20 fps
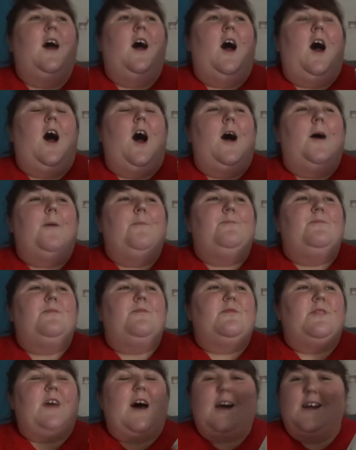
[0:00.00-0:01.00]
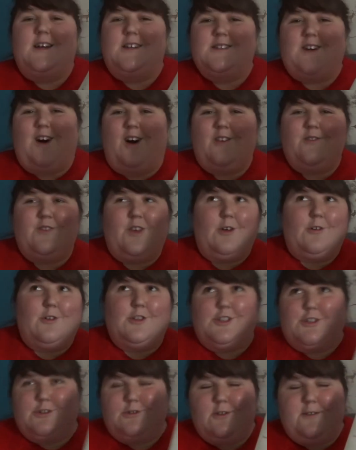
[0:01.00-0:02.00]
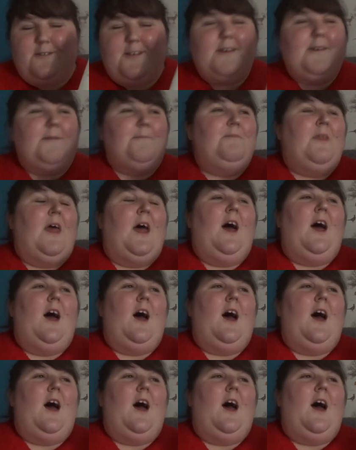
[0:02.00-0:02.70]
Um, that is kind of the long and short of it.